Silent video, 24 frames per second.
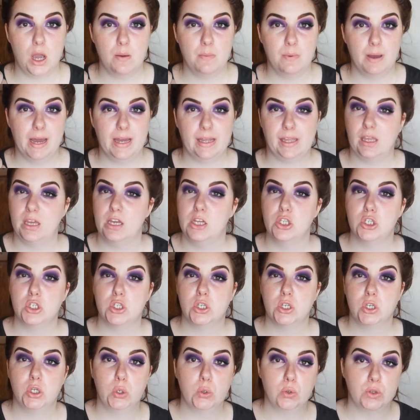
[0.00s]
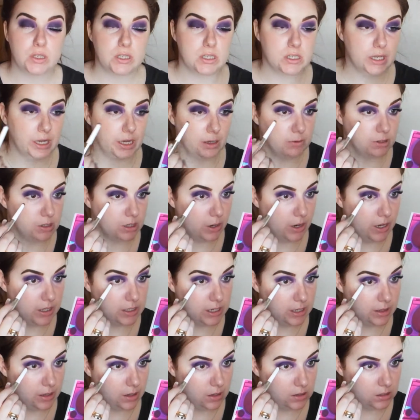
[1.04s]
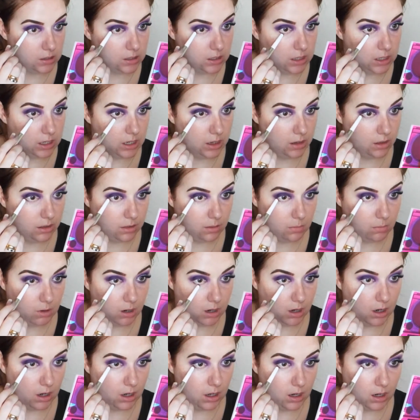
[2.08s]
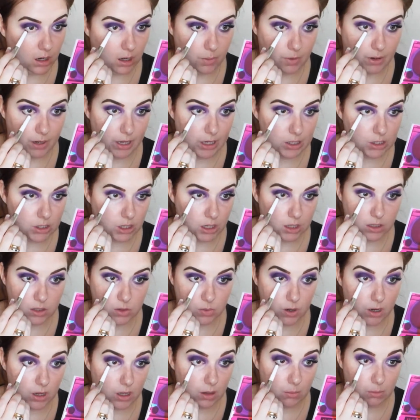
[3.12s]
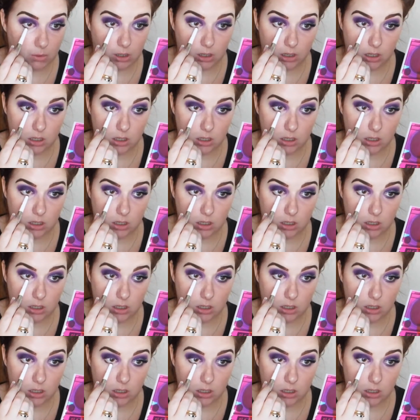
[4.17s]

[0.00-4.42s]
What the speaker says: Back into the stick, I'm just going to take that underneath my lower lash line as well. I'm going